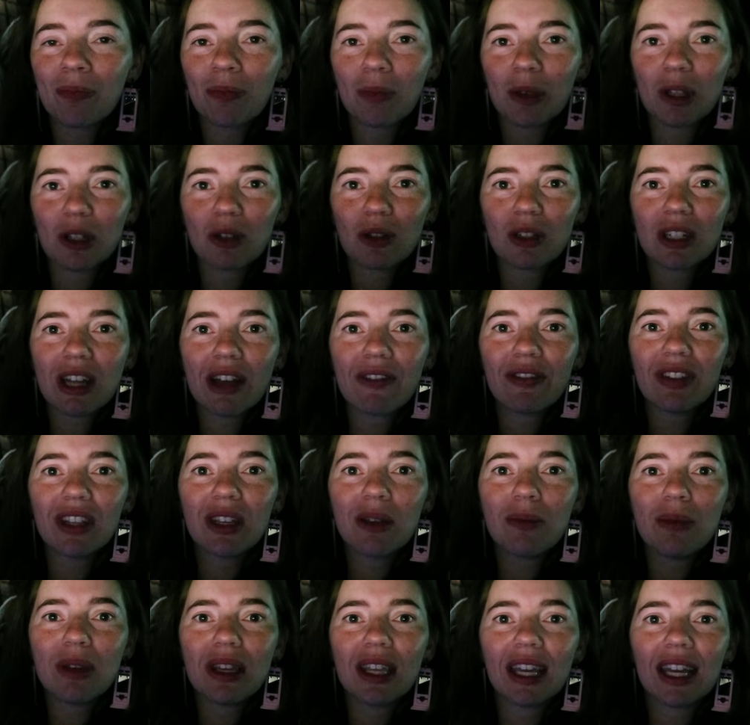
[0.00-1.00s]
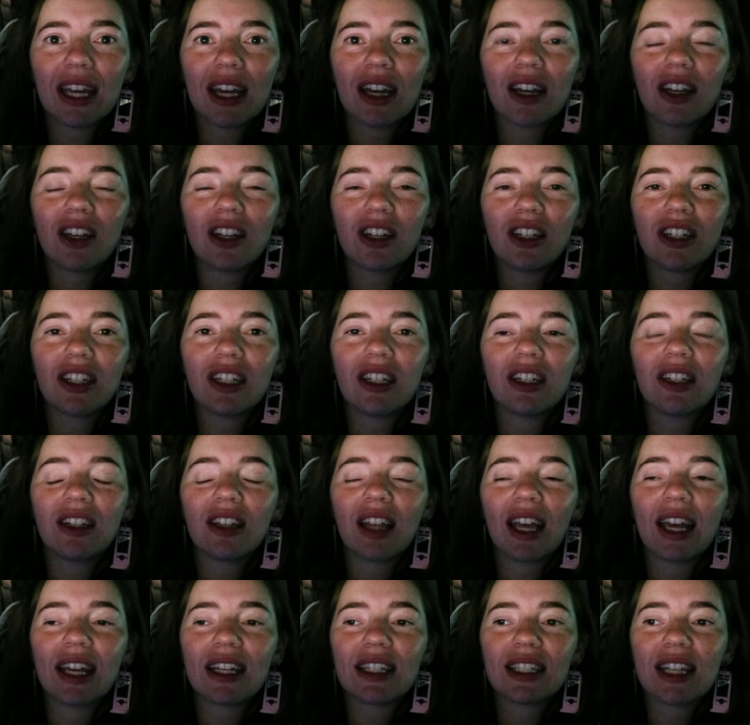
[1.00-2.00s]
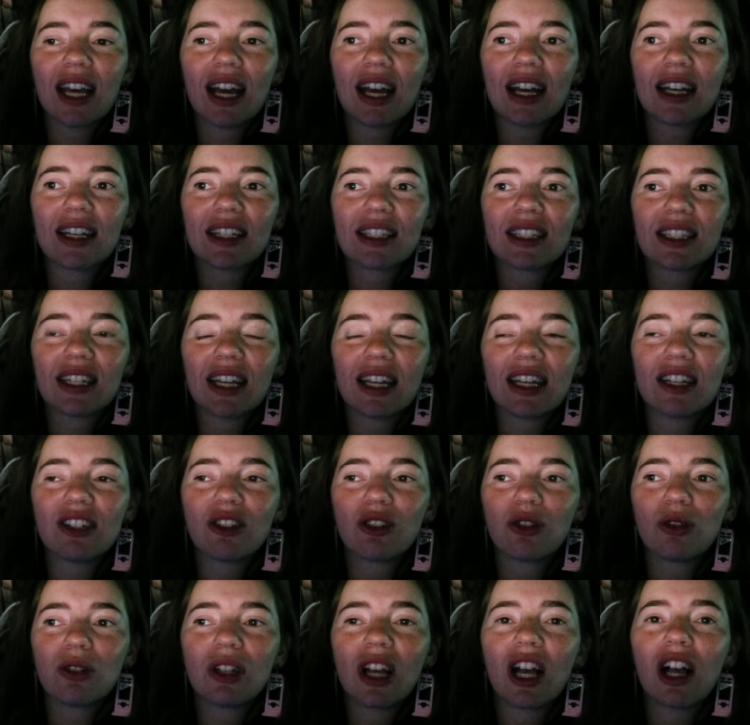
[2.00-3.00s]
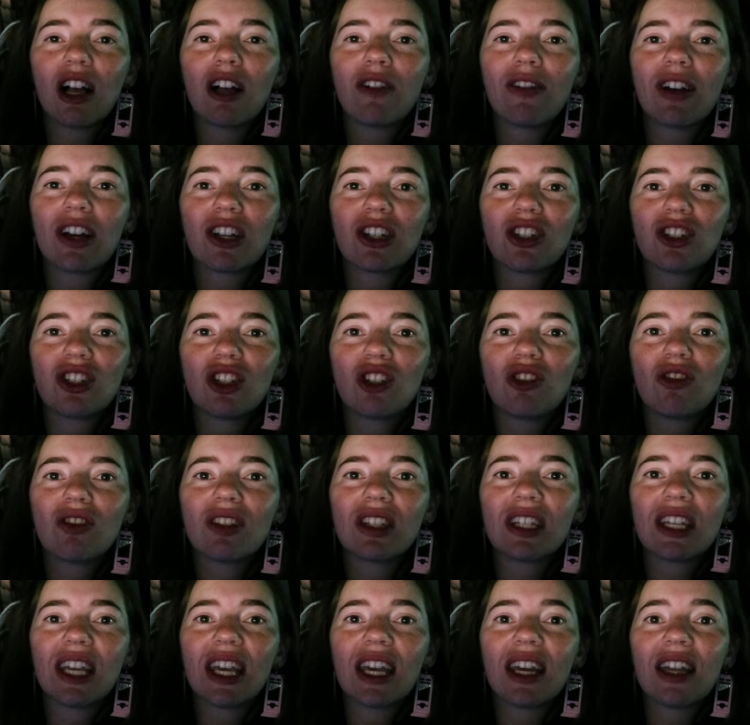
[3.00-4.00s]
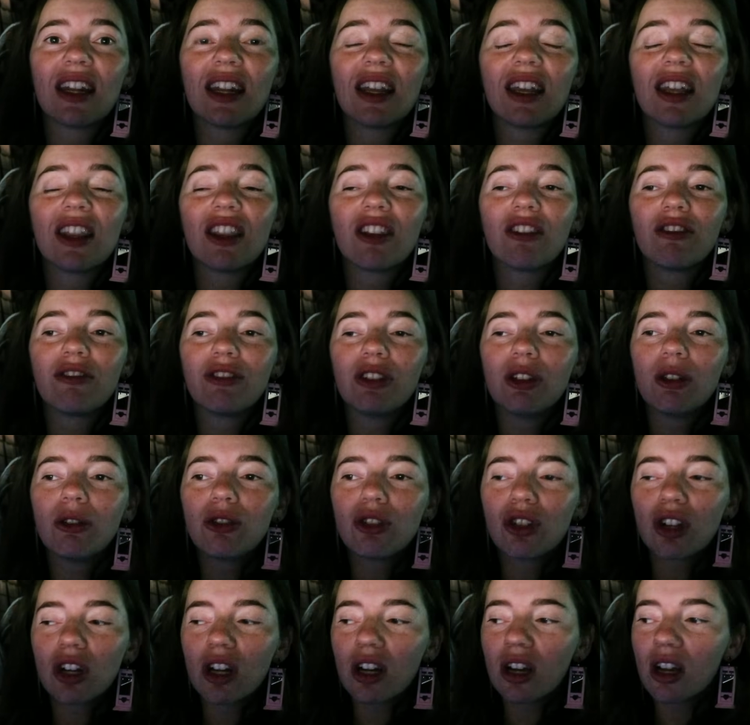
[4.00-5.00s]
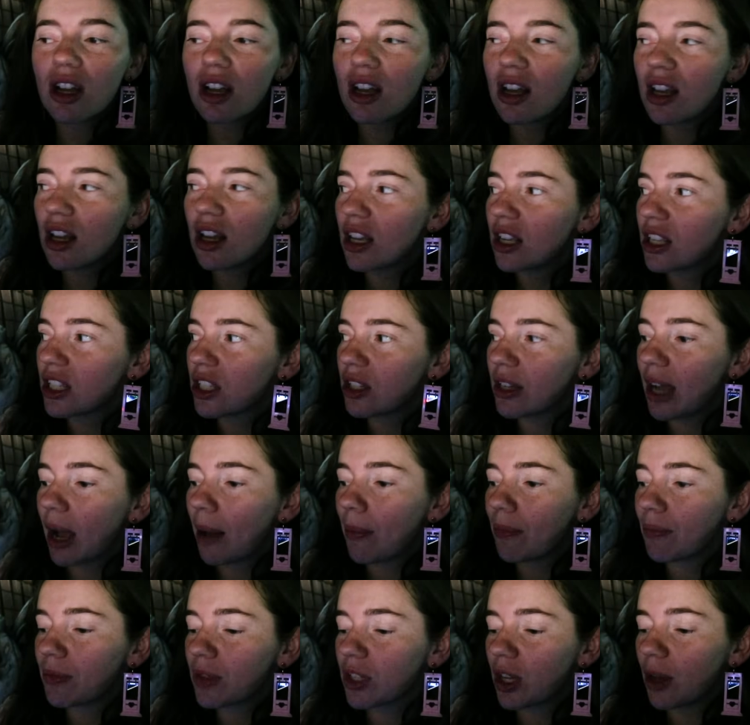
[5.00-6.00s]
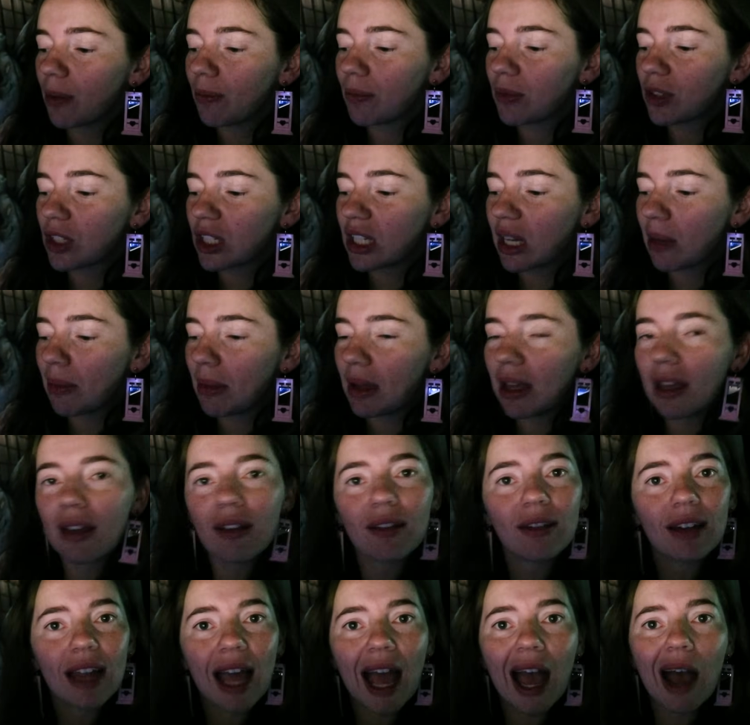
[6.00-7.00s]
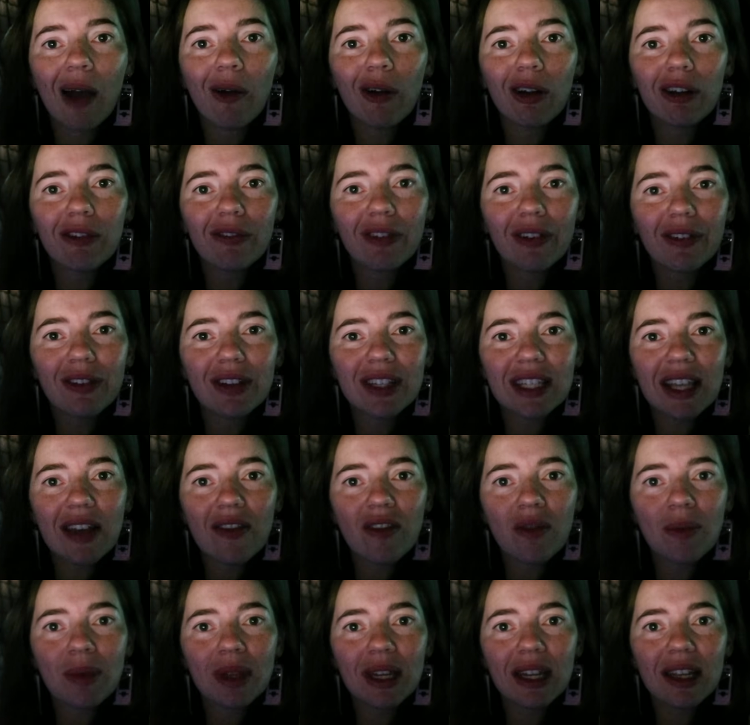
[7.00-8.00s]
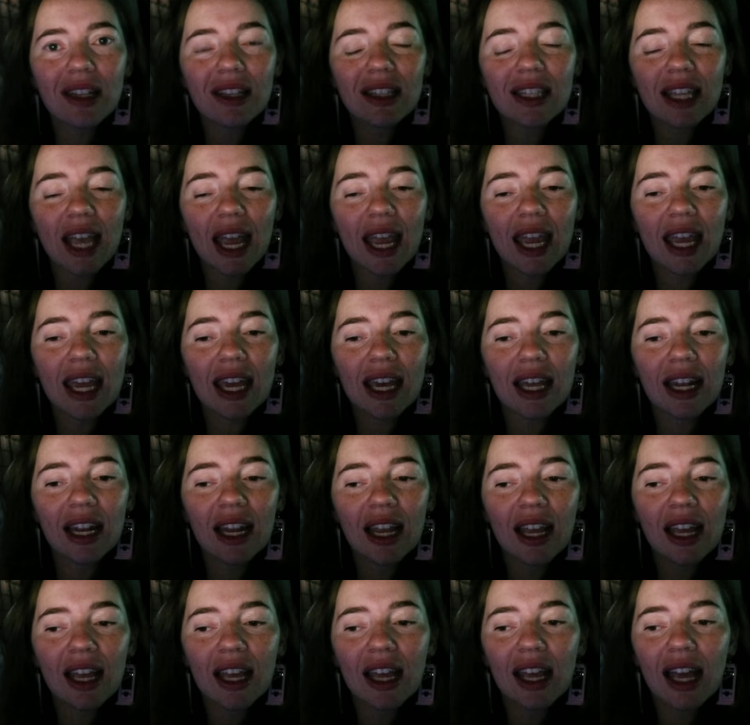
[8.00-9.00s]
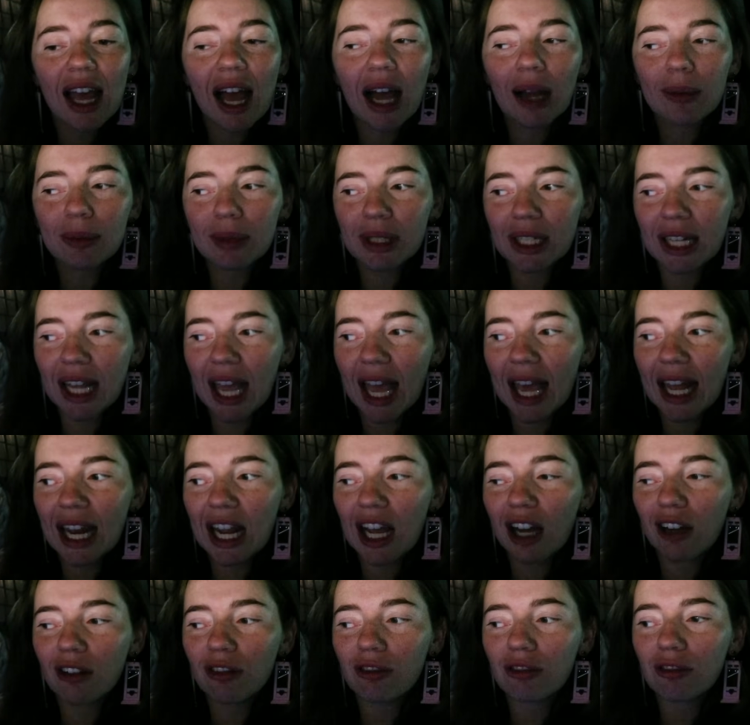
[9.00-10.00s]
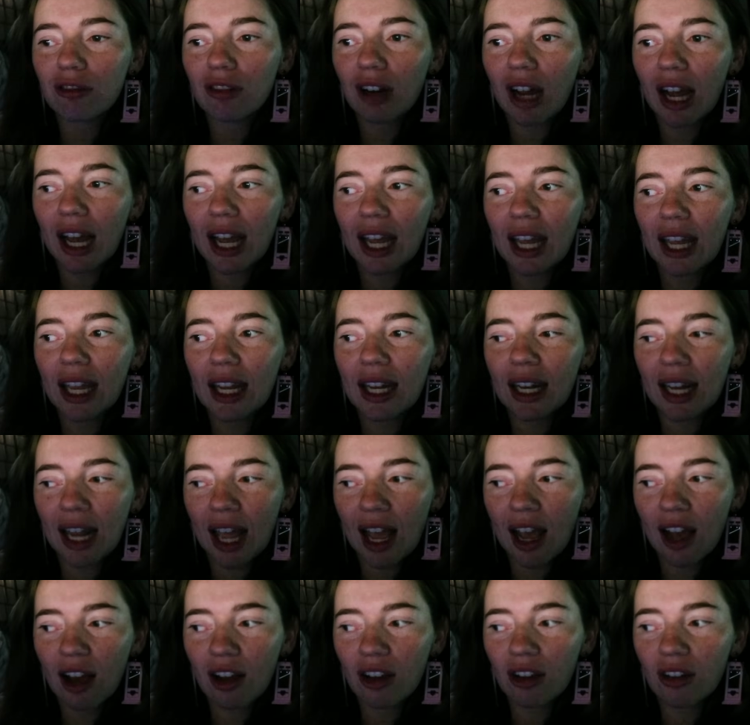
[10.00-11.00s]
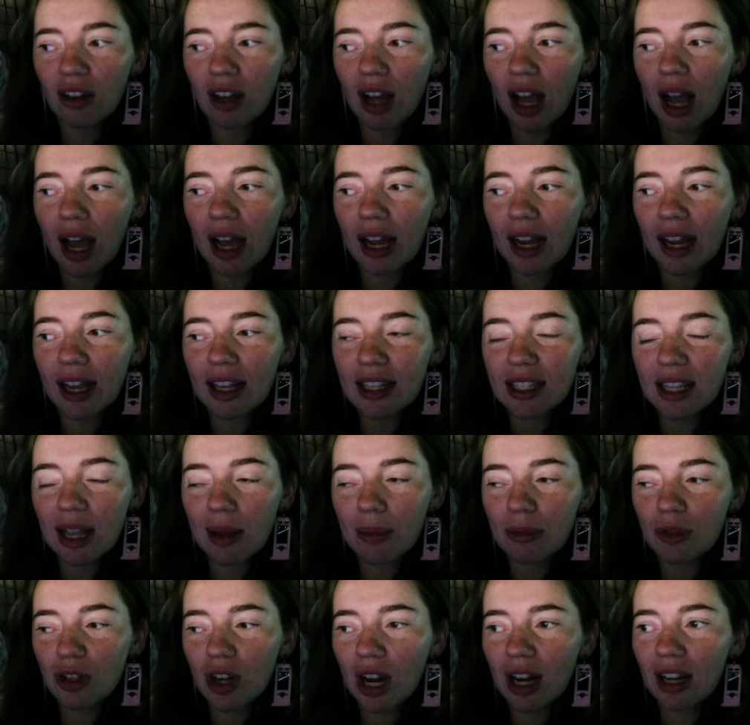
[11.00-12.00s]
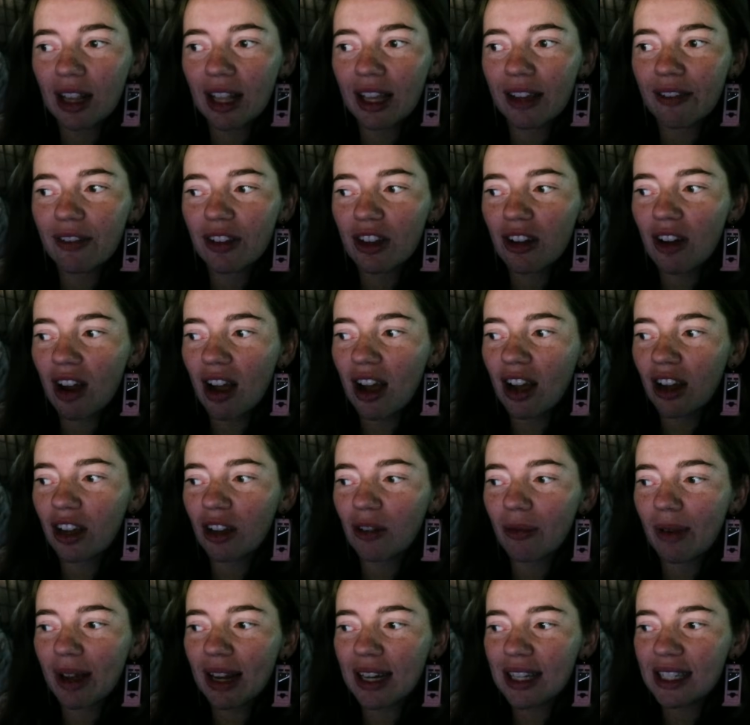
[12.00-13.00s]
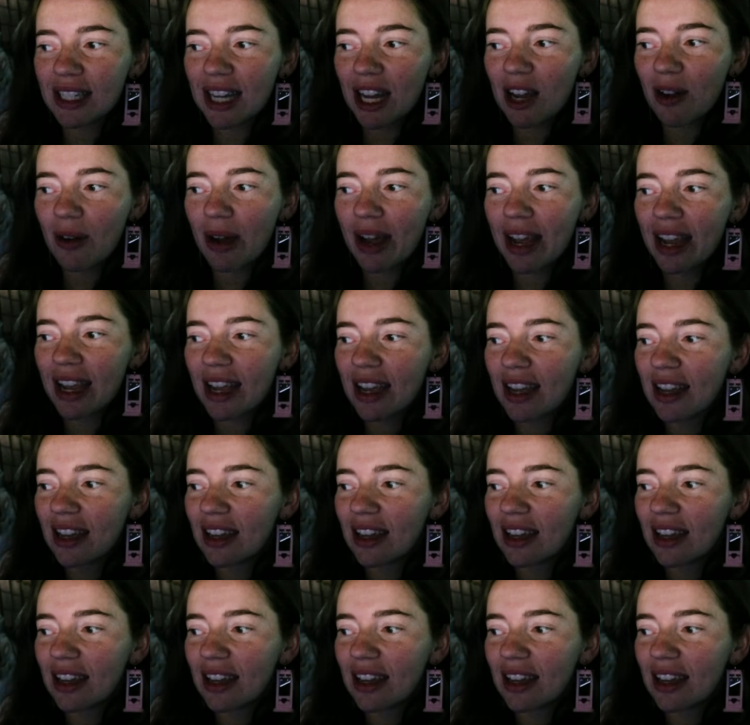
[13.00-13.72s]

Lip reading: This will definitely be like a good like test and true tell if I should do this again in the future. So yeah, so it's gonna take me an hour and 57 minutes and I'm gonna head out right now. I guess I'm gonna try to like figure out a good way to stay awake.